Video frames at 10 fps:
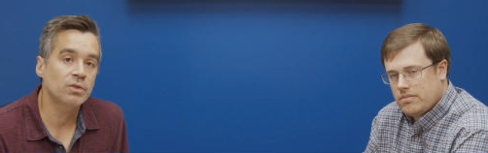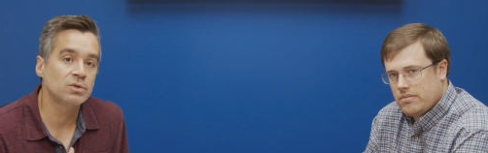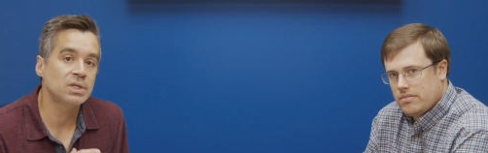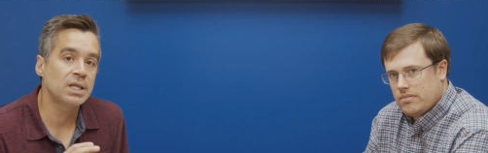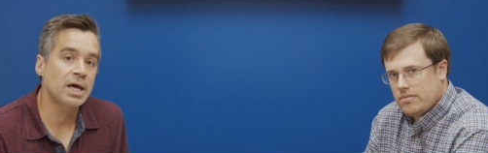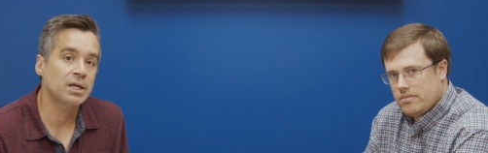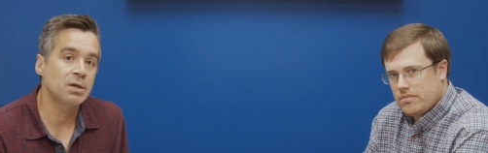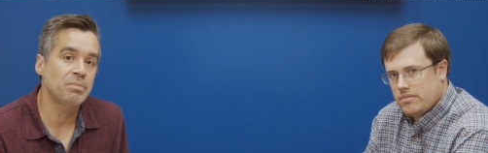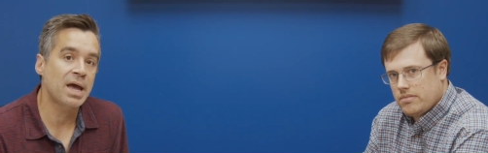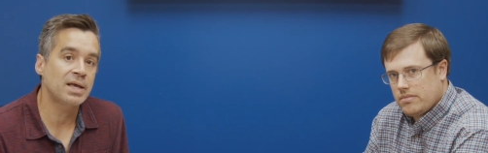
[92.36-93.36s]
Speaker 1: there's a lot
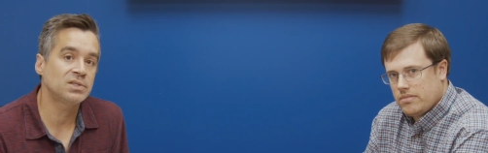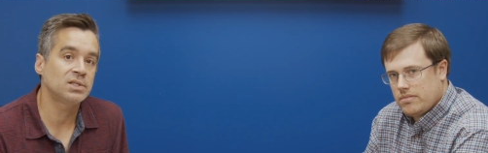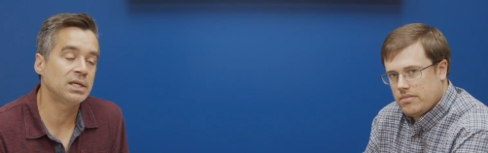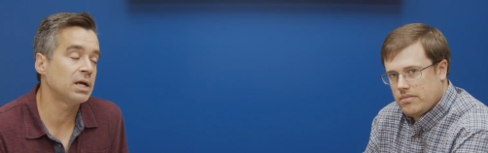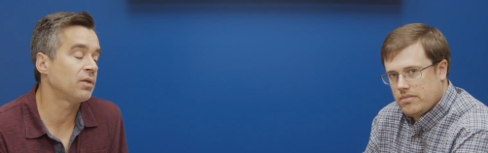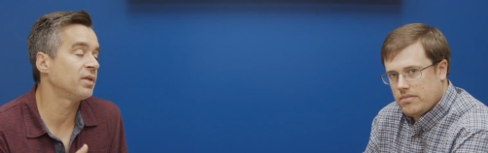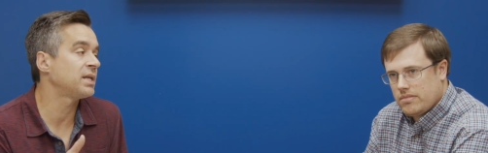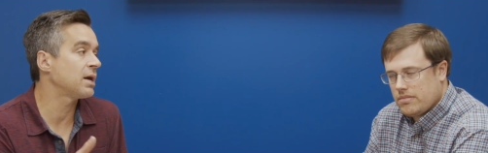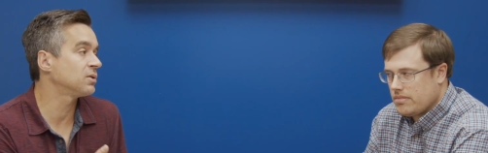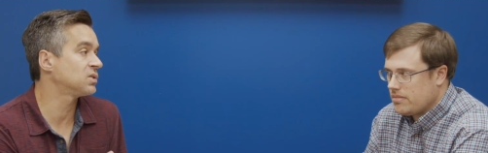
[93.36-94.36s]
of capacity. Now on
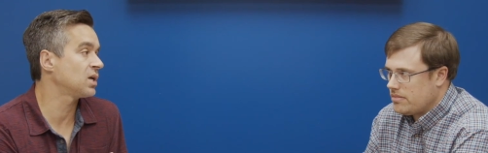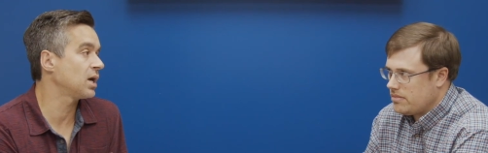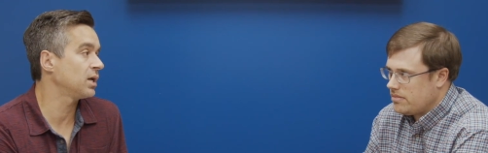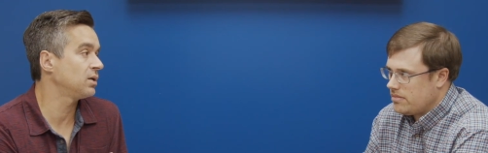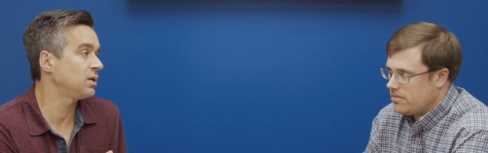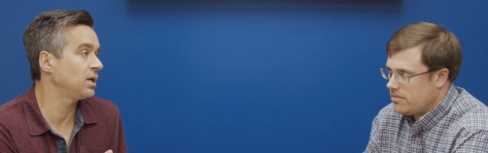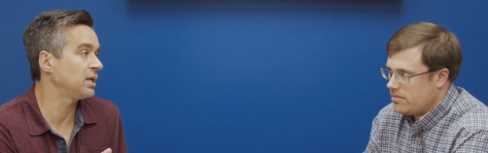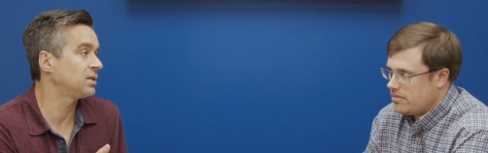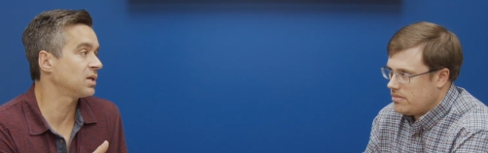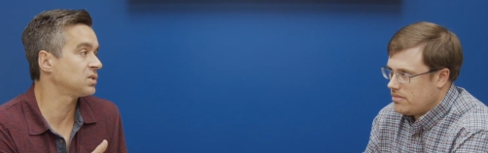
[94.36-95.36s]
the downside,
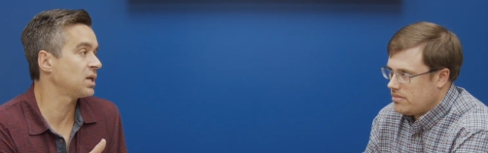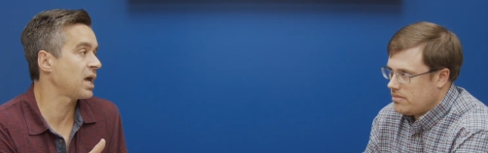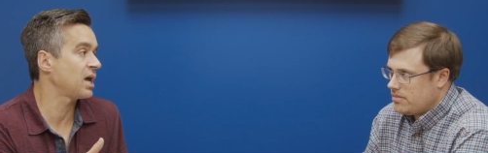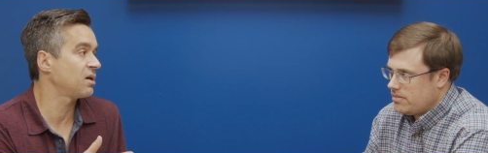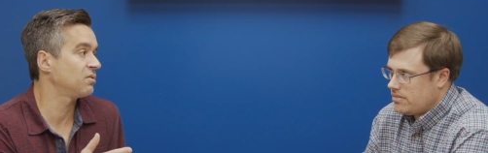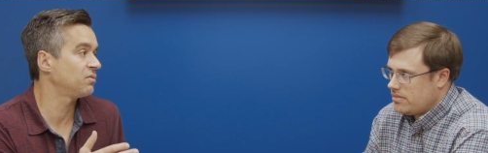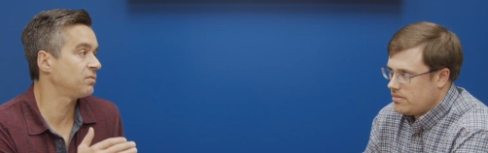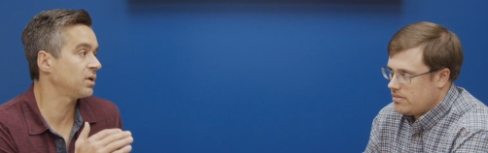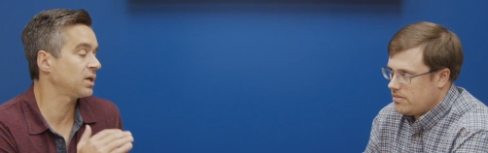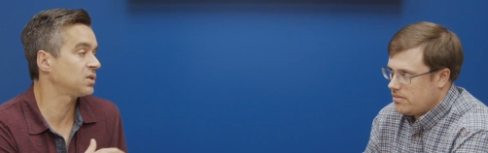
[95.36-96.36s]
it doesn't
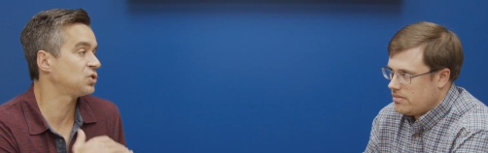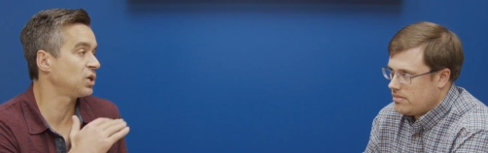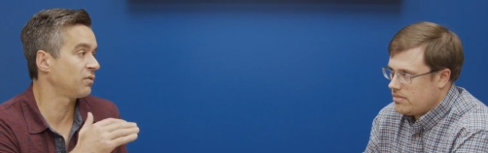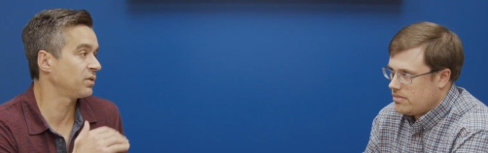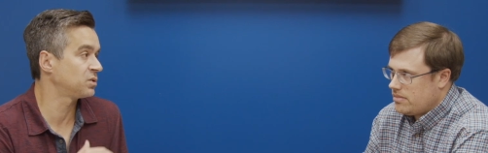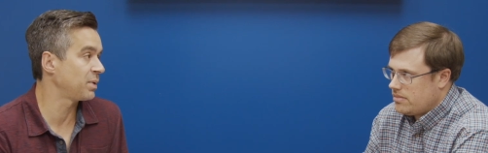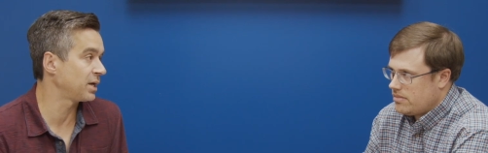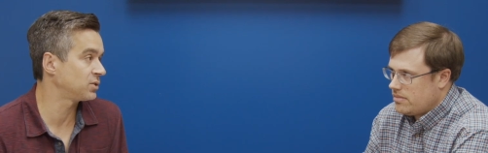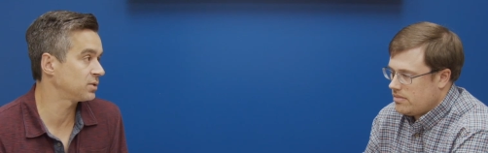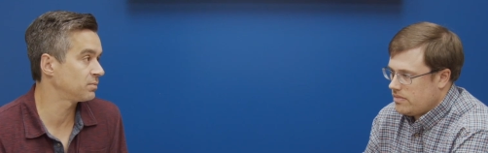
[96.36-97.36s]
have shelf
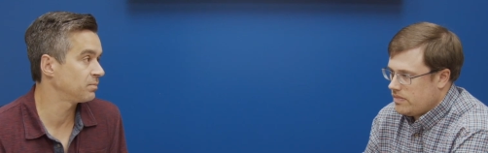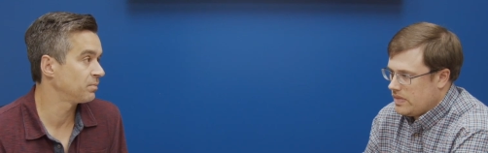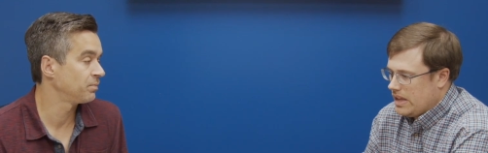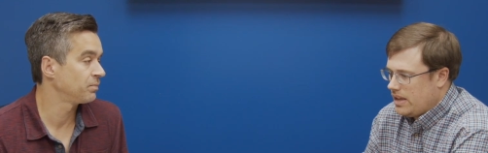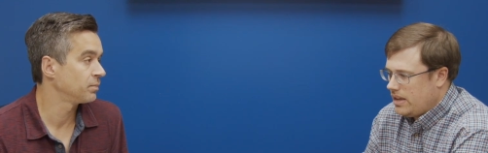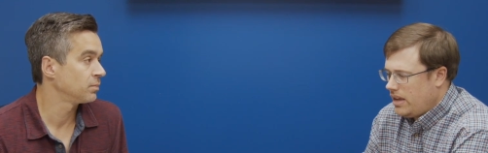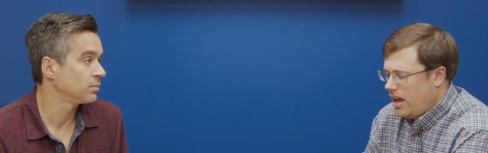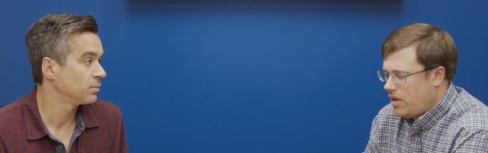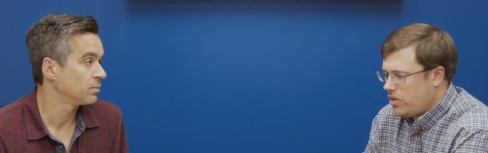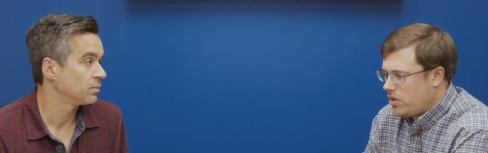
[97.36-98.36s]
expansion.
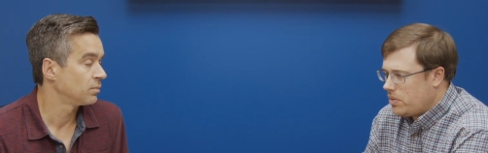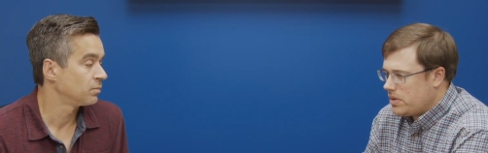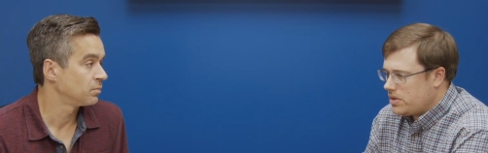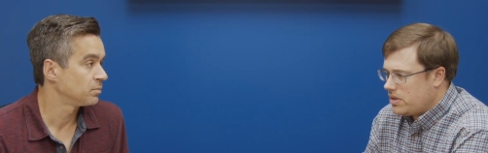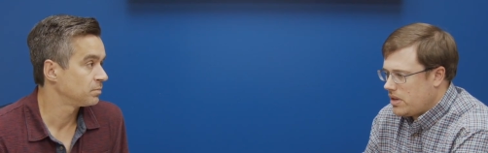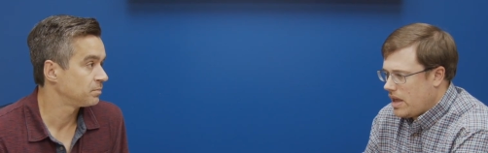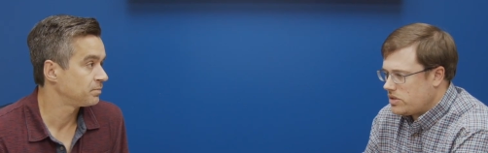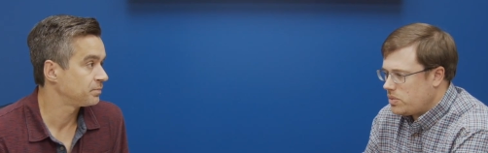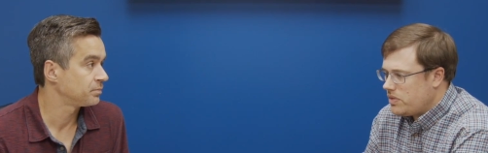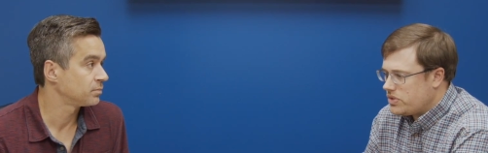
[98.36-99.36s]
Speaker 2: Yeah, although with,
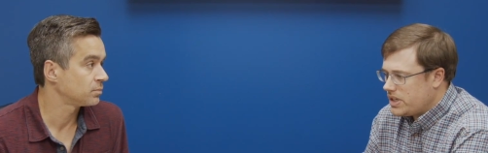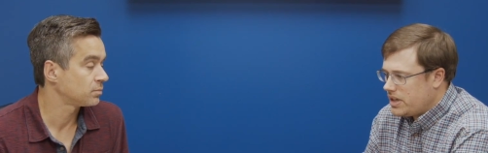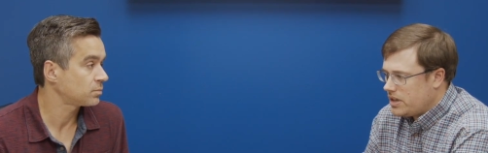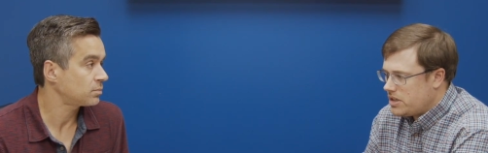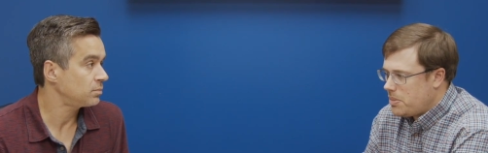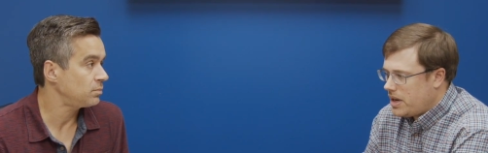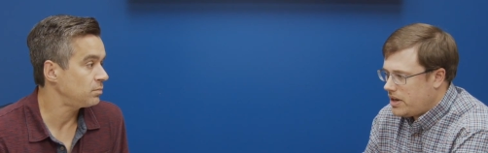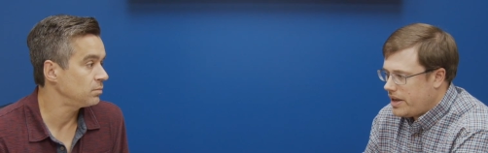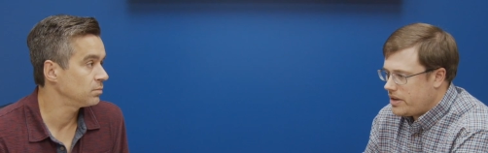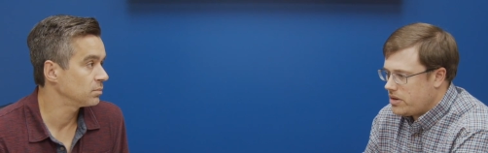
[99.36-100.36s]
as we've seen,
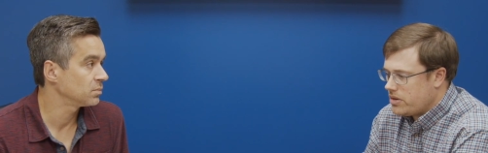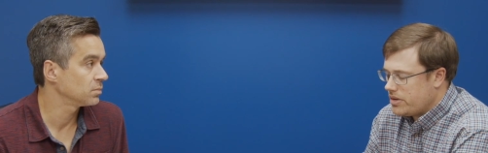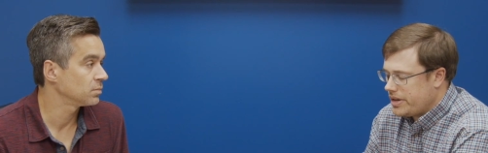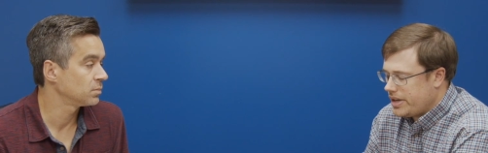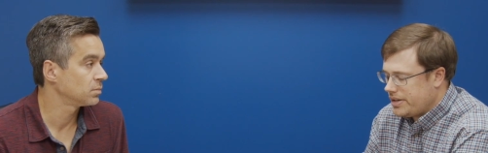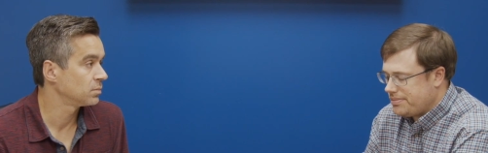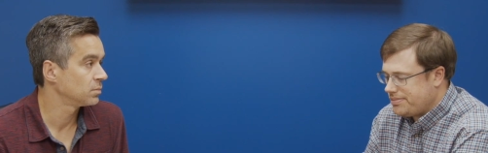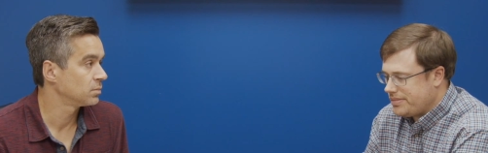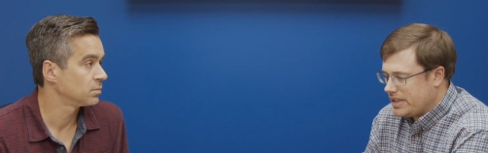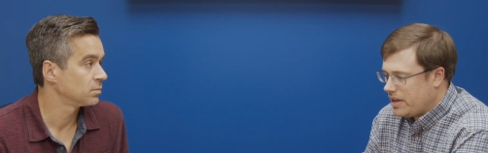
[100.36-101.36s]
depending on how you're
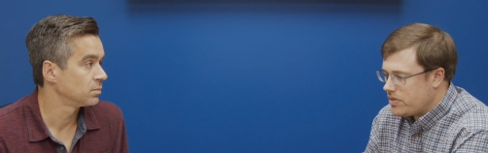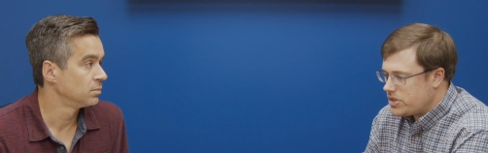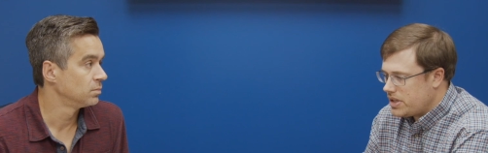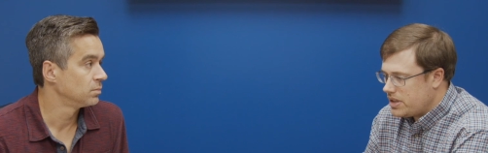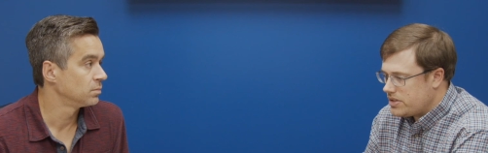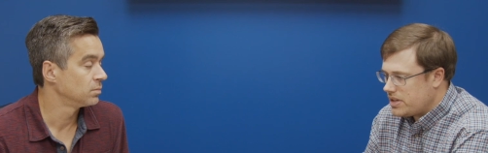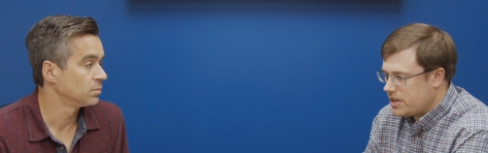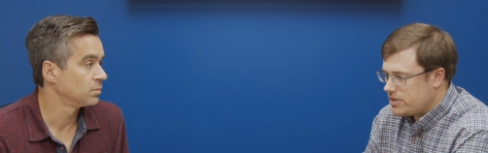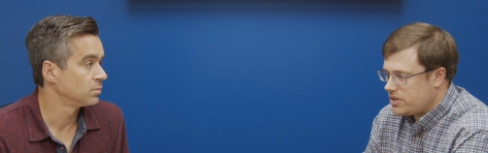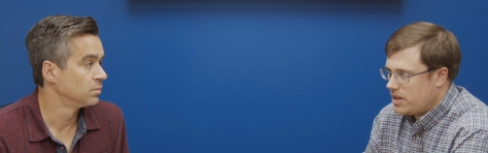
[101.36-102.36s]
um, leveraging these
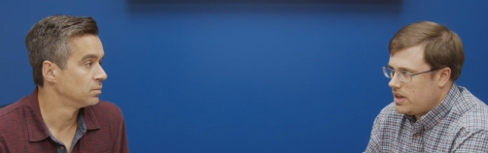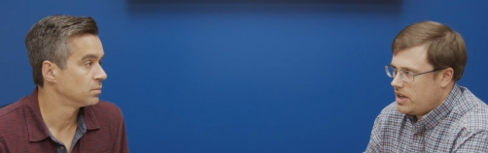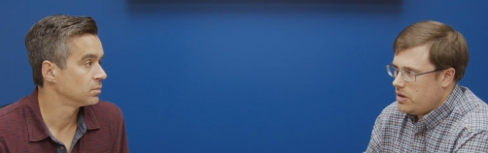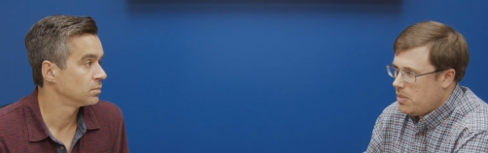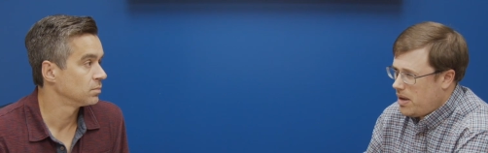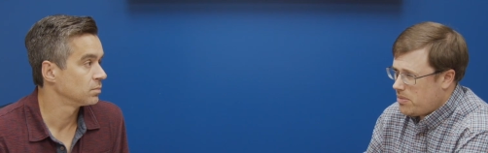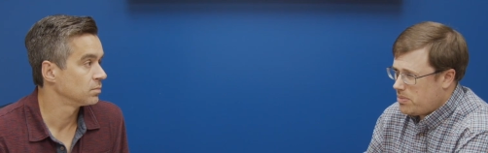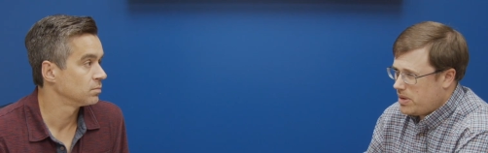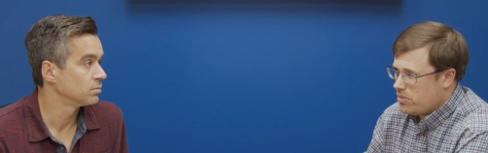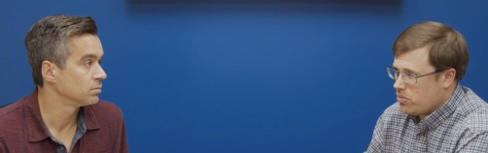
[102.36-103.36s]
things, you
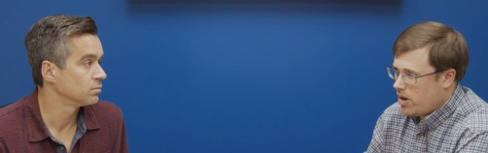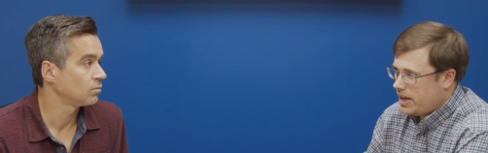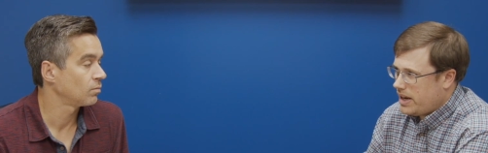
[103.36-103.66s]
might be running